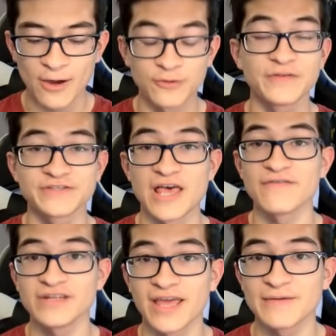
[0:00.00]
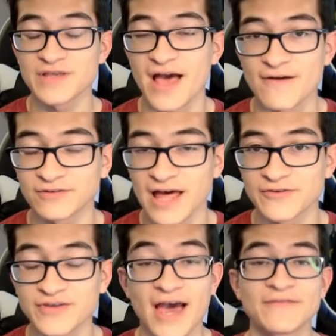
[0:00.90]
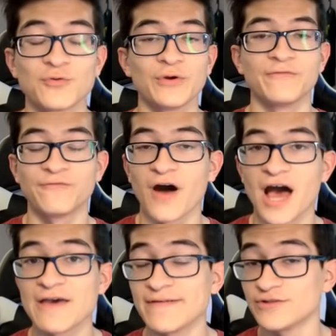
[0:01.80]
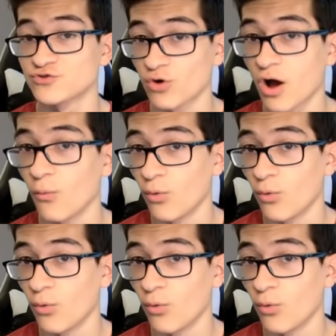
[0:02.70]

Out of the seven games I have left, I have to win five and draw